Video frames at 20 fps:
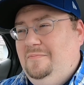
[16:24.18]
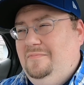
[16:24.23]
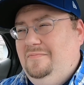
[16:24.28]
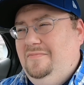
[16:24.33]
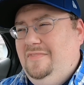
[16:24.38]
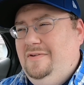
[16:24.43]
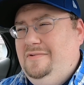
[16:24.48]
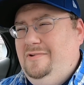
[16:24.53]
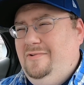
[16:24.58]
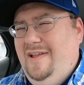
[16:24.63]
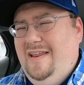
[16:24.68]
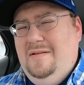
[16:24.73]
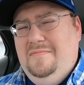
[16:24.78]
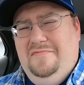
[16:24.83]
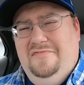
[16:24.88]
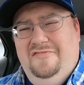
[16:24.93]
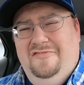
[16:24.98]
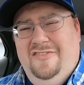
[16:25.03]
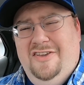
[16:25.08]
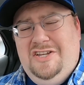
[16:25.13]
There's a random
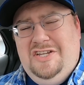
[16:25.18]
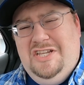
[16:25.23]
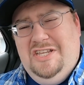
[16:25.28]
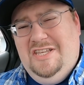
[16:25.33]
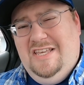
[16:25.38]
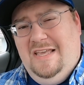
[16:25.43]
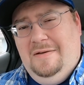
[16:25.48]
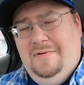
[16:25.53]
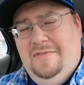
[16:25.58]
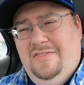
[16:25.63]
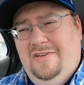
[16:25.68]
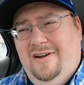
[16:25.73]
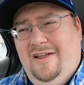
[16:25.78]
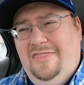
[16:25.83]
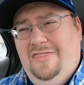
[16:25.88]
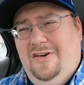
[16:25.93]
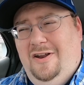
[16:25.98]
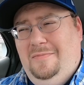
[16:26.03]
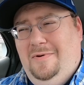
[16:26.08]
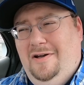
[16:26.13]
fishing game in there I
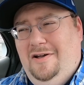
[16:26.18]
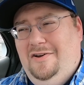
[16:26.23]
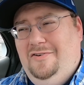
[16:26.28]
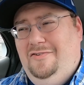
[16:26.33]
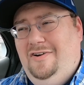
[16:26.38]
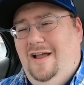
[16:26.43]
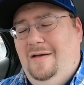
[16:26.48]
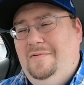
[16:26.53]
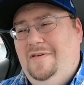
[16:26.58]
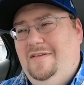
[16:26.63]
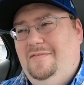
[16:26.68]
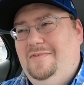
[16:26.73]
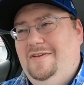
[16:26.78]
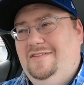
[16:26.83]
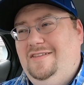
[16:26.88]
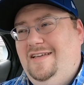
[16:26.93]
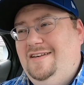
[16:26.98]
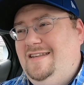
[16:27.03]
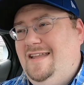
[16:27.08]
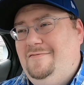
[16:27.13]
thought about grabbing
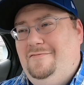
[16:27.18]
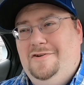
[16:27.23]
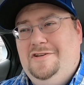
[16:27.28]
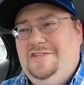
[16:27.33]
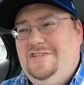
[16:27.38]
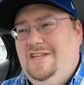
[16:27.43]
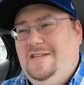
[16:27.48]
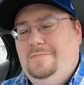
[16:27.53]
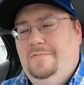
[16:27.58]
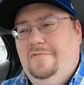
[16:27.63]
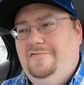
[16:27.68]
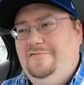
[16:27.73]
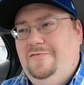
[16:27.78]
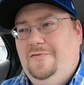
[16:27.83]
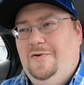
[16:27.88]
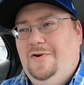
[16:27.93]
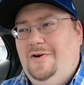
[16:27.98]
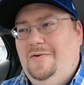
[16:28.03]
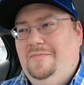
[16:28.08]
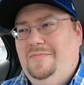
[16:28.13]
because I'd never seen it
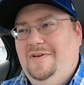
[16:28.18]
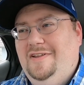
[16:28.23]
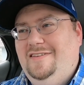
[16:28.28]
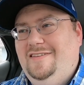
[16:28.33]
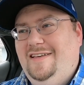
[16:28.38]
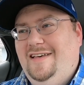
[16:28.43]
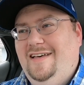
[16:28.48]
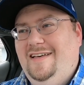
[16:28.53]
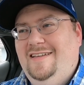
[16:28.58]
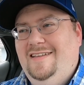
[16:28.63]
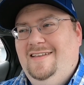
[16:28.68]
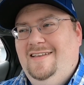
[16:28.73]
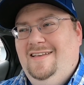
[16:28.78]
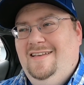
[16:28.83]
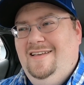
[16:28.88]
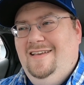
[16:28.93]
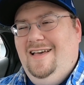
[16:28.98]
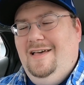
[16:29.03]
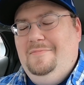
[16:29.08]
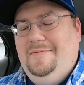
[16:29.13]
before, but
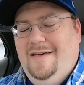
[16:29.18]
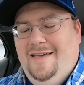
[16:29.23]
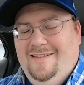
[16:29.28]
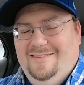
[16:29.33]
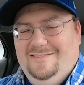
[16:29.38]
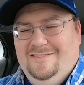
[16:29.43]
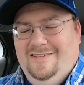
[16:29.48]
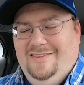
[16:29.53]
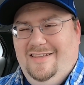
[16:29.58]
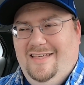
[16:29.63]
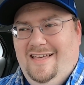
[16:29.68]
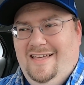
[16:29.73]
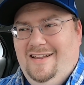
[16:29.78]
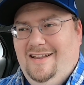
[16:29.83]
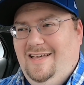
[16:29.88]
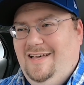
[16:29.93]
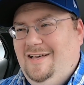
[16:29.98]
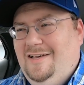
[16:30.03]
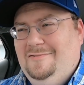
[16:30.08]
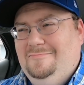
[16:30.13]
I passed on that.
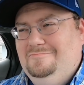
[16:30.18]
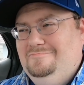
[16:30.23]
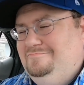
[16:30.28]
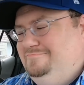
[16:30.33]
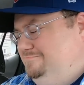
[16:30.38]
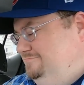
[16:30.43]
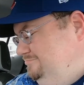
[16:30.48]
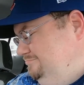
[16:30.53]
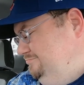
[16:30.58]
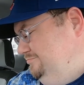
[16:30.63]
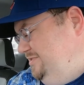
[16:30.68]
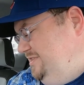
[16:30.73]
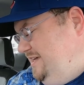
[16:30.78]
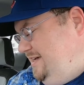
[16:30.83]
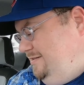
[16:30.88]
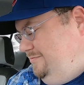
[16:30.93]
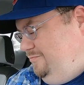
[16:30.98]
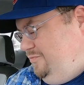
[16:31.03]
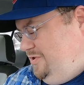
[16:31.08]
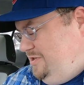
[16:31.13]
But yeah,
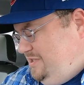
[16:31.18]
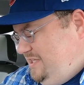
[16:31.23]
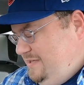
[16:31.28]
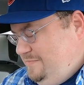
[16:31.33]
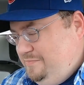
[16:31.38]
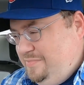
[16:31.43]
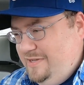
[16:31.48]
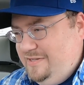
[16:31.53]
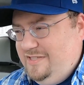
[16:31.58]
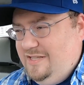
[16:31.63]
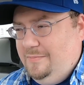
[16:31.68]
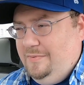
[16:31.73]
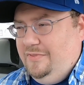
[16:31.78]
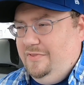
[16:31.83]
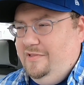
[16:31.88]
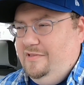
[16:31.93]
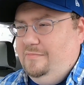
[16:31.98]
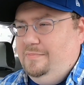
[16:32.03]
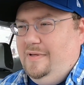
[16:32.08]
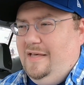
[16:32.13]
one game picked up at
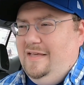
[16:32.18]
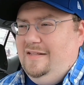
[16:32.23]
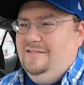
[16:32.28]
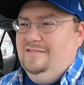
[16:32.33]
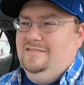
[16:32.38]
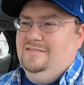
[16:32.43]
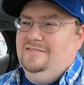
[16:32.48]
this spot.